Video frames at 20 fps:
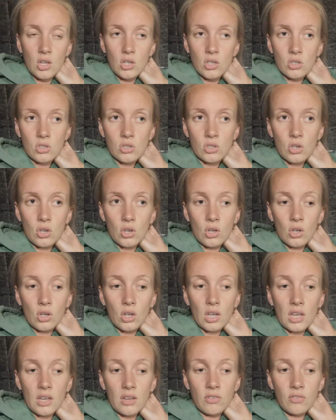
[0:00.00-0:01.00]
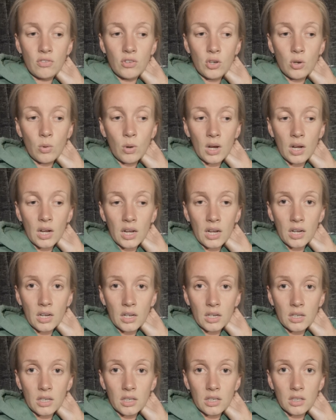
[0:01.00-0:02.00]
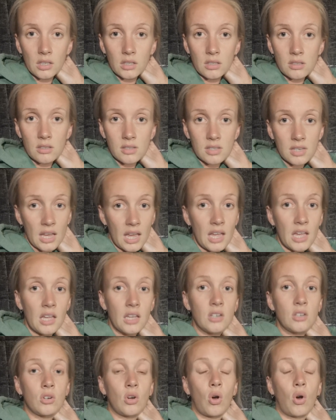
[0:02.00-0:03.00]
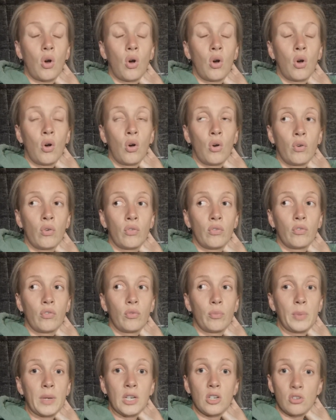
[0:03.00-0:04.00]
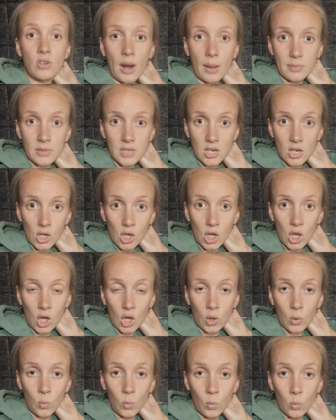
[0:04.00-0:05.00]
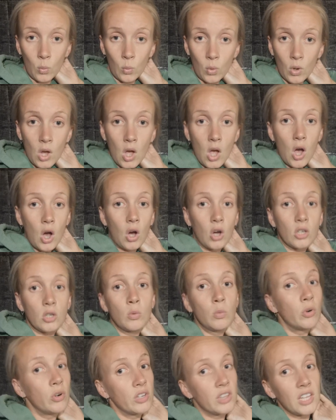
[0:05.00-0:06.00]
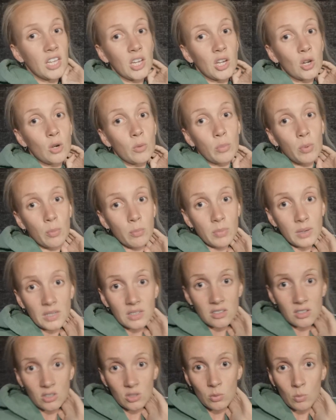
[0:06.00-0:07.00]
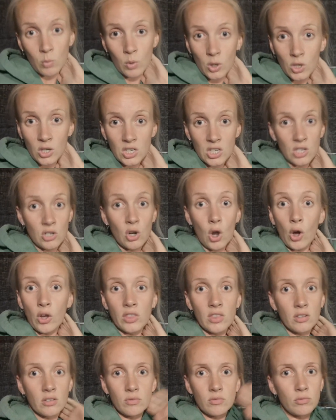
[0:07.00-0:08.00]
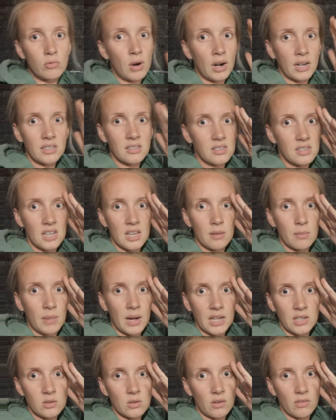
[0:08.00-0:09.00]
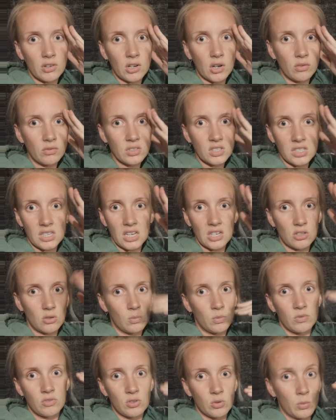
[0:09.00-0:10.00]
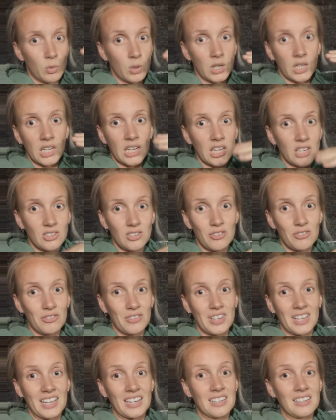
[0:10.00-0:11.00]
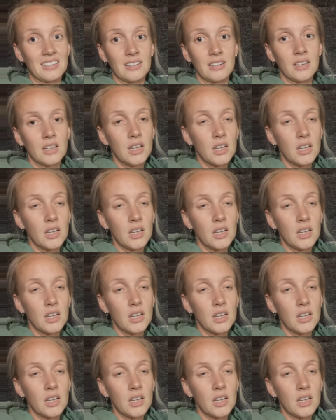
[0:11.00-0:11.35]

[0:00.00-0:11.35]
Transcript: So if you are scared of being trapped in a queue, or you're worried that you're going to bump into someone and you're not in the right state of mind to have a conversation with someone in case you faint,